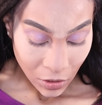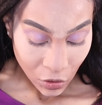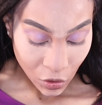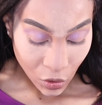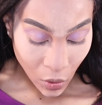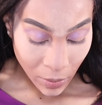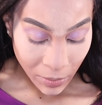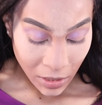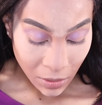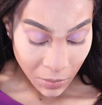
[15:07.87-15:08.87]
so
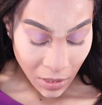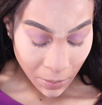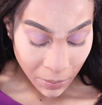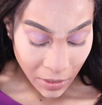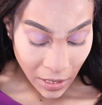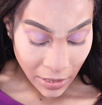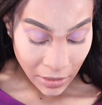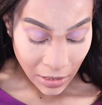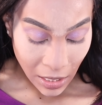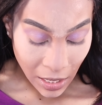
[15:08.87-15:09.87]
I'm gonna be
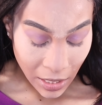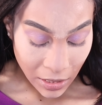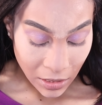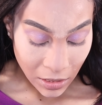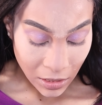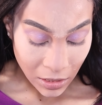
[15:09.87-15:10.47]
applying that